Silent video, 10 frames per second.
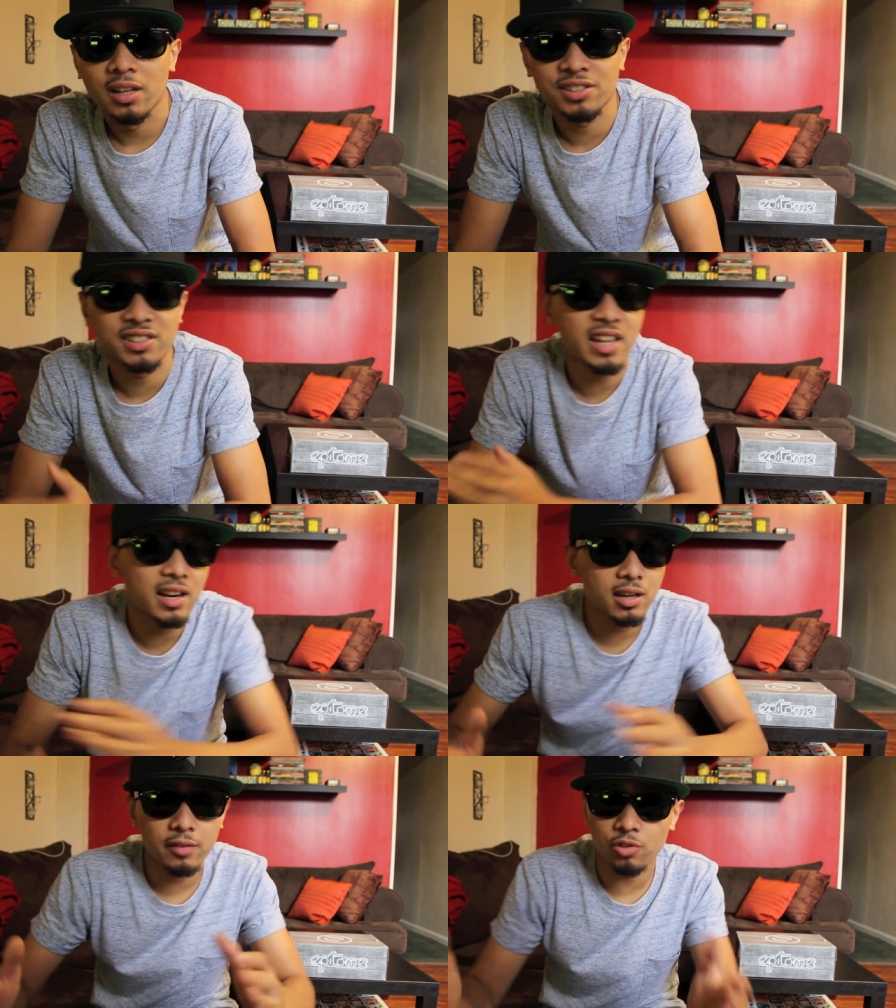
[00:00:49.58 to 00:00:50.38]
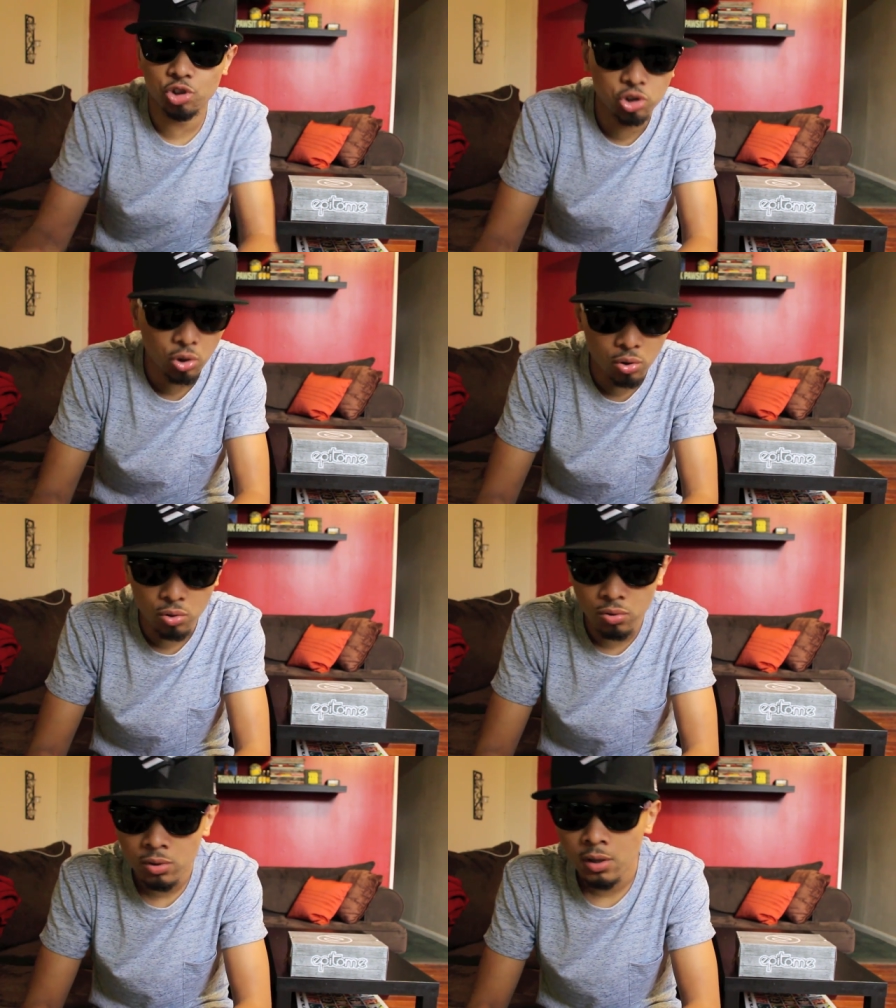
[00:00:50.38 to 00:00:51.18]
aesthetic of the shoe
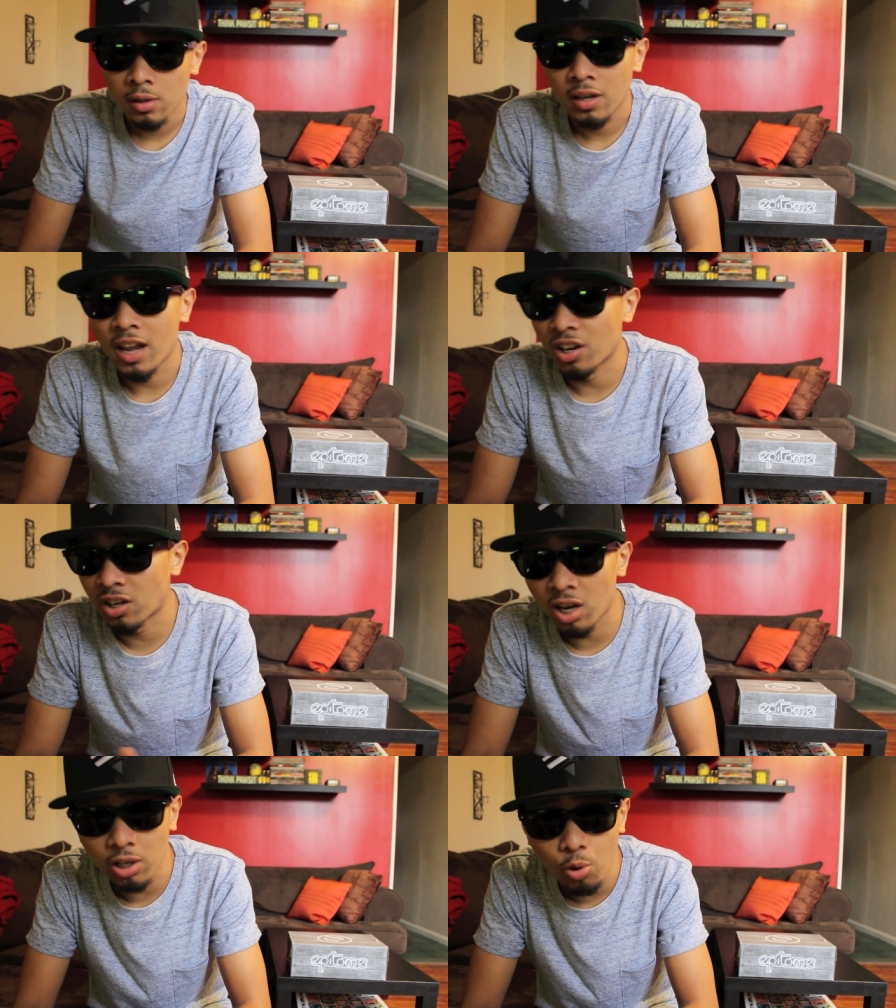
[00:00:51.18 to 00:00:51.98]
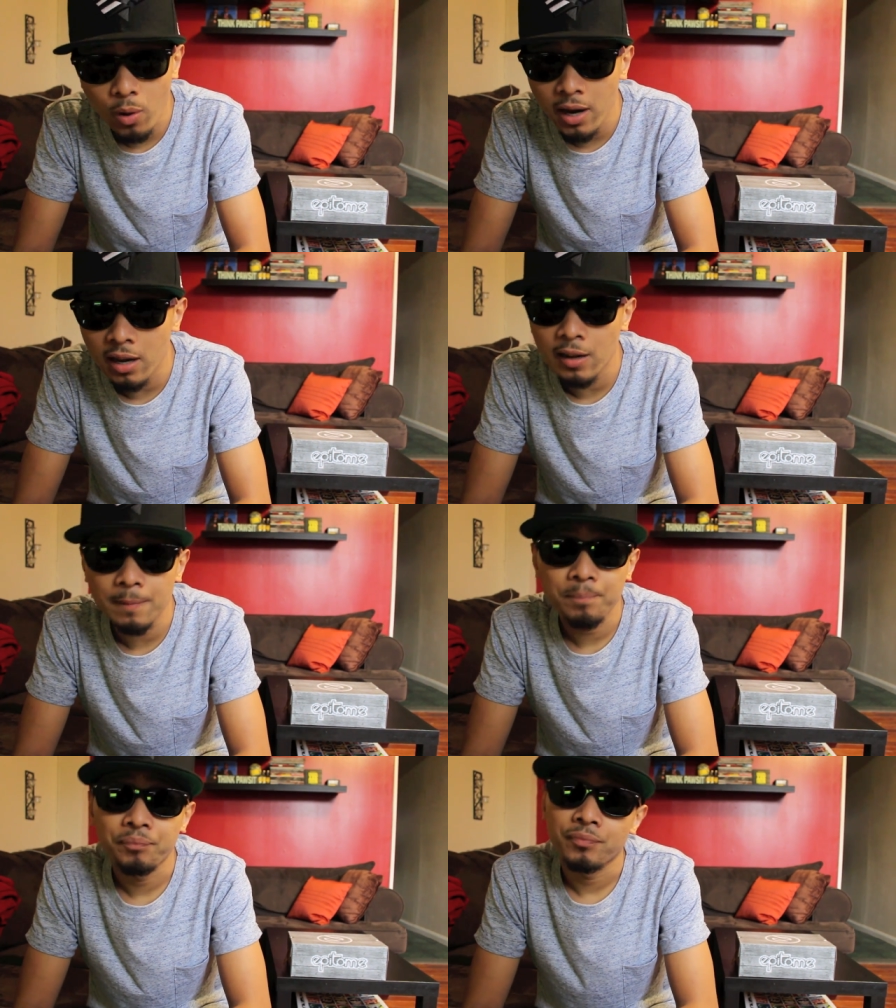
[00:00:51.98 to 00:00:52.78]
and the colorway.